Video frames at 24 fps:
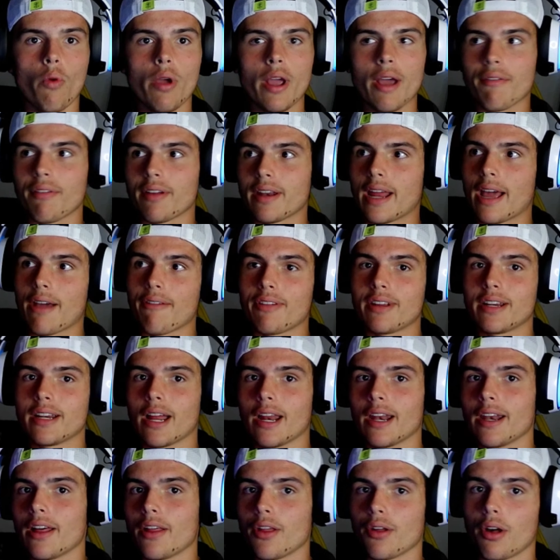we haven't
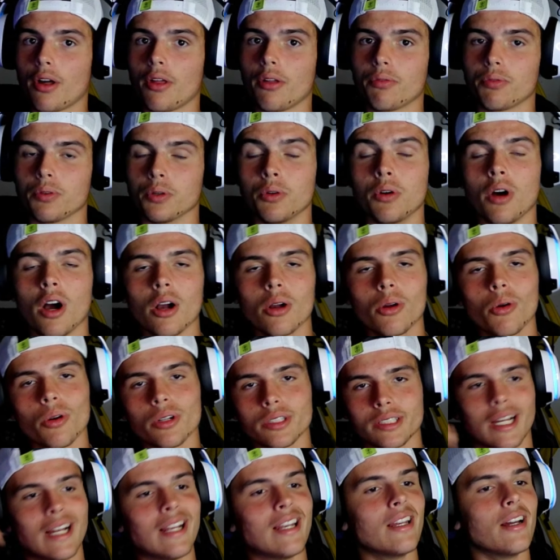having another other fruit. Of
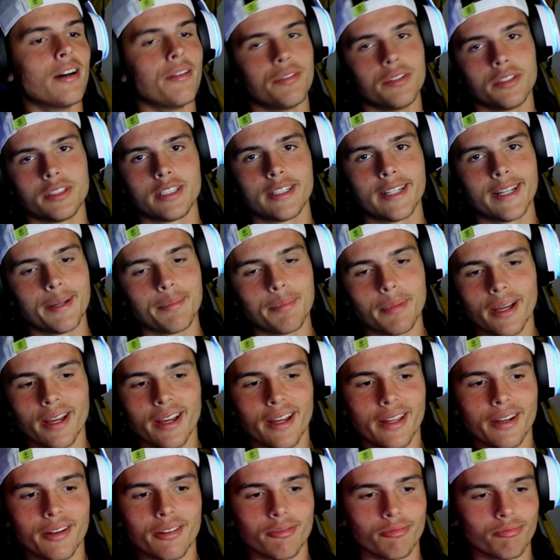course, I love this game,
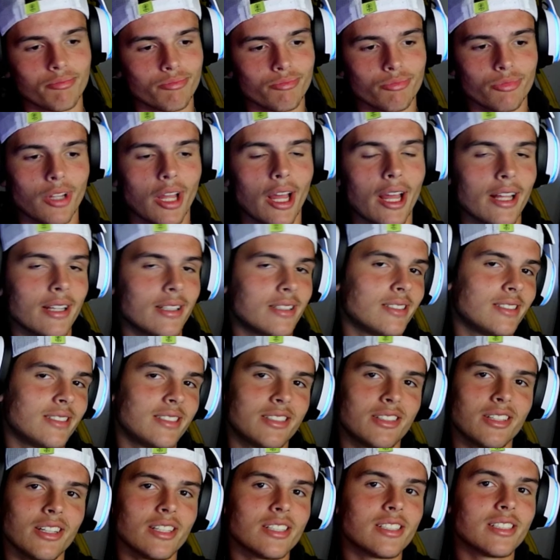and
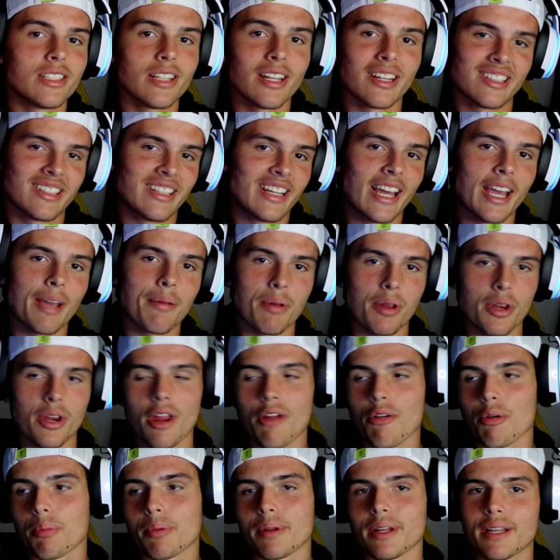it's it's a game,
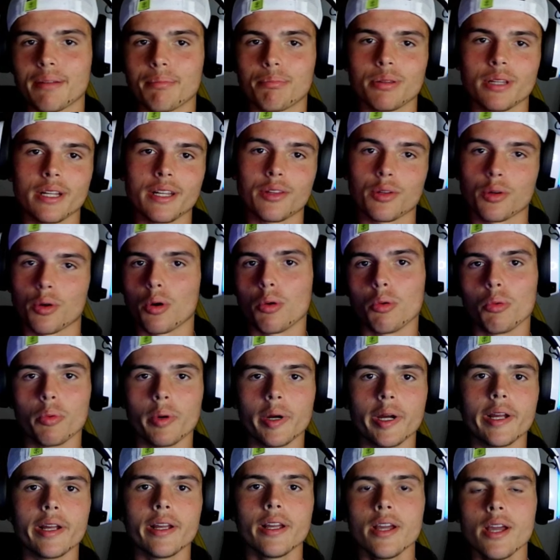and everybody can play their
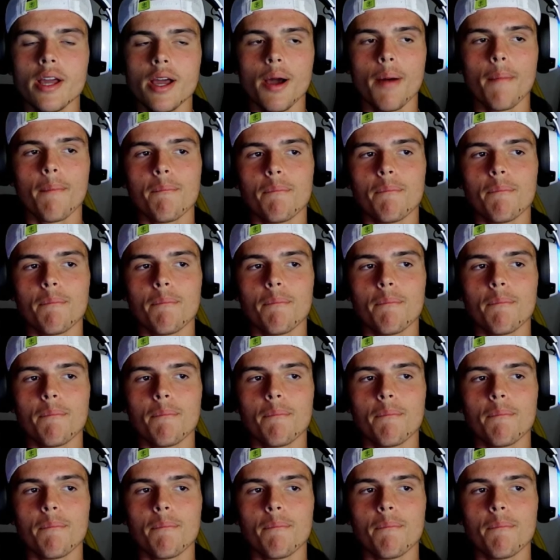own way